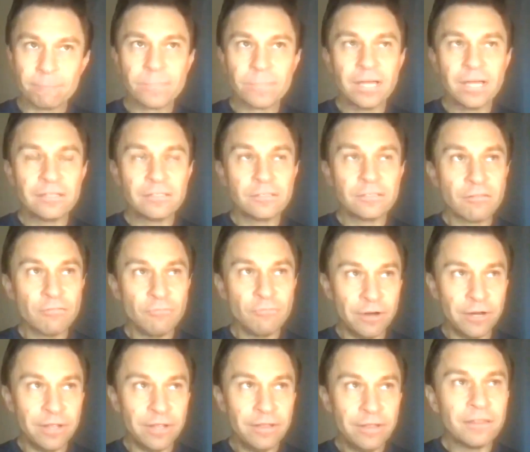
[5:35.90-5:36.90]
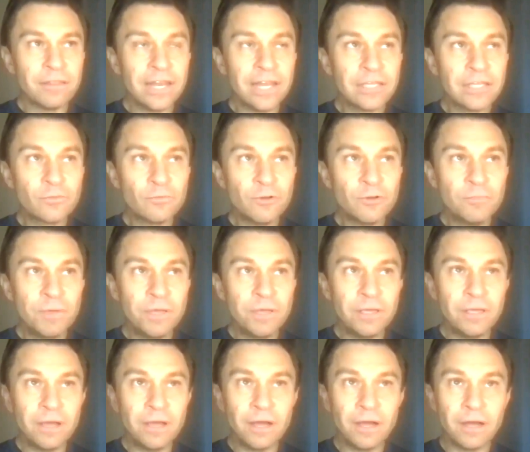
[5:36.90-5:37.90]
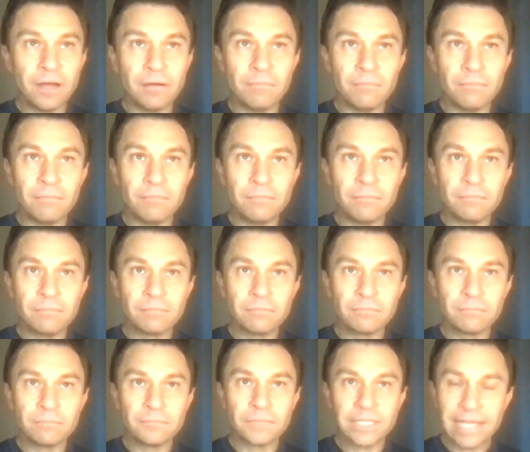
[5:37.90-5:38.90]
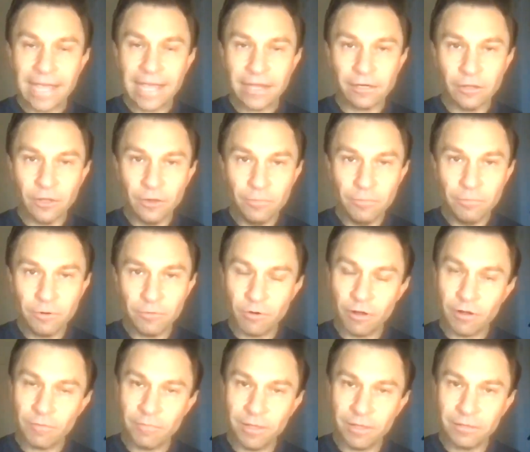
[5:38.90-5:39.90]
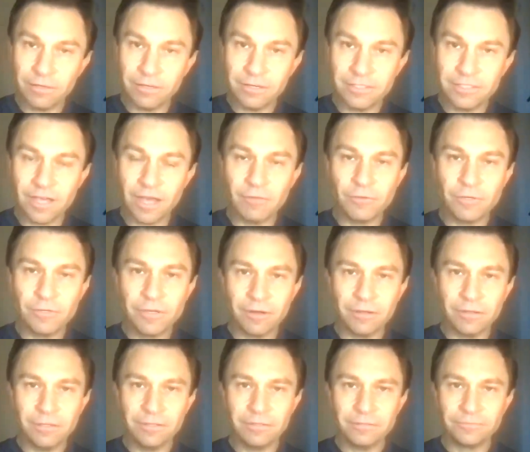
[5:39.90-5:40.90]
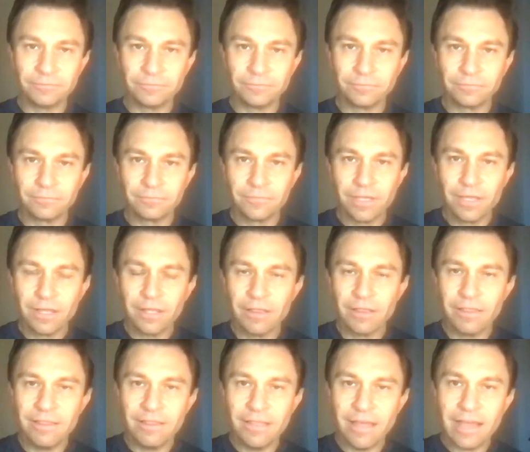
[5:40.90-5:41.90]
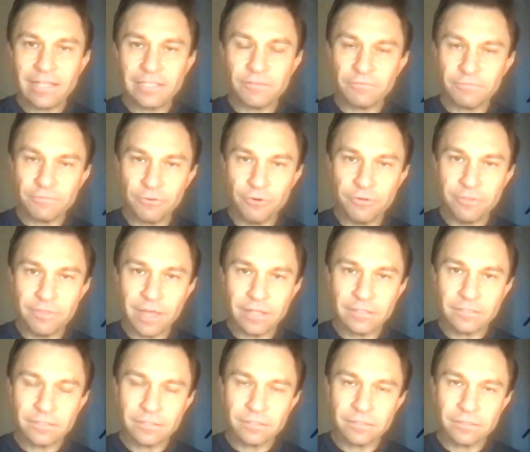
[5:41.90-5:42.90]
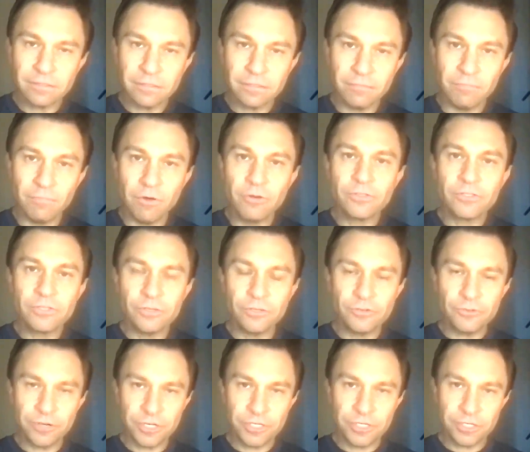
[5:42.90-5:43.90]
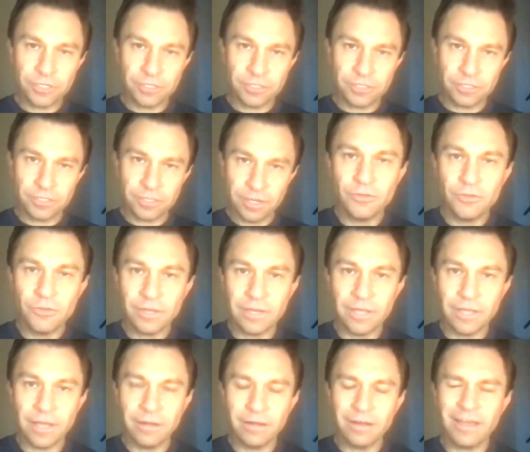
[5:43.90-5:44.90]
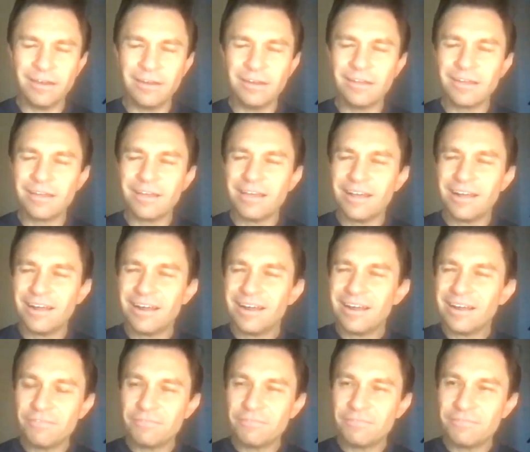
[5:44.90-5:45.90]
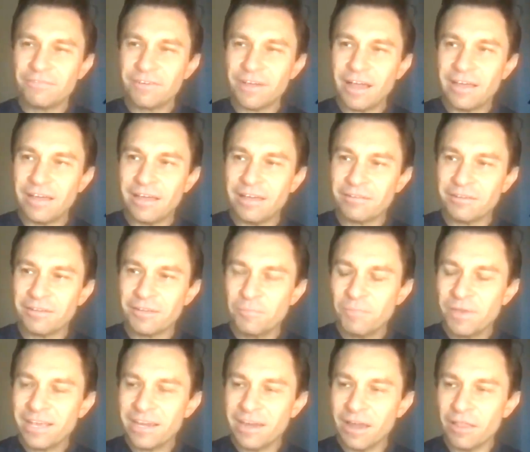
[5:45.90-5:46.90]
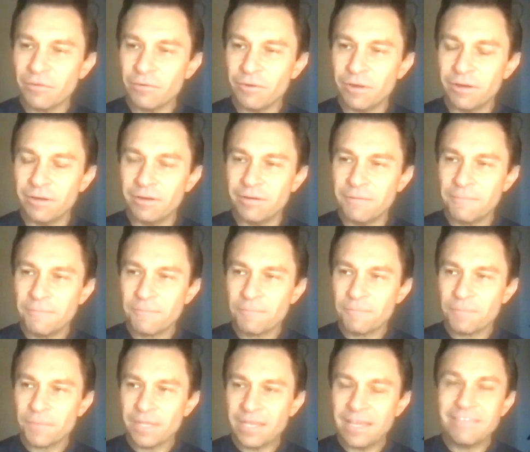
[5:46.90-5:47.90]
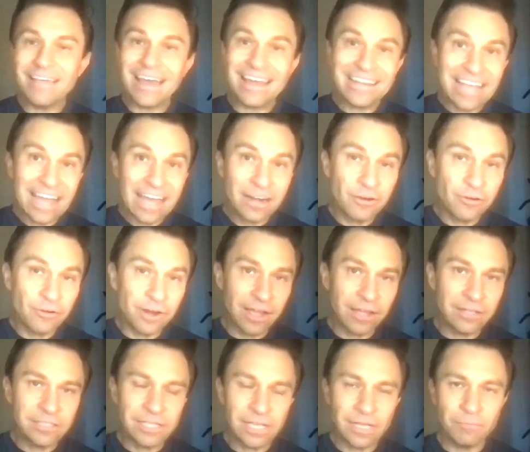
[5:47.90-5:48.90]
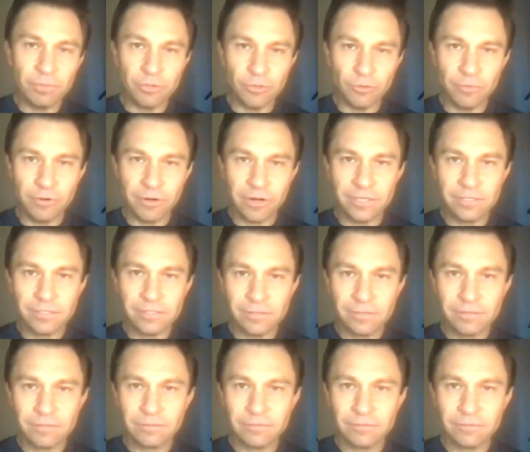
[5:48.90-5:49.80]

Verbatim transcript: That's three. But the next would be um, cantaloupe, or rock melon as I would call it. As a fruit, that's the most nutritious you can get. And if I could pick another one in that category, I'd say blueberries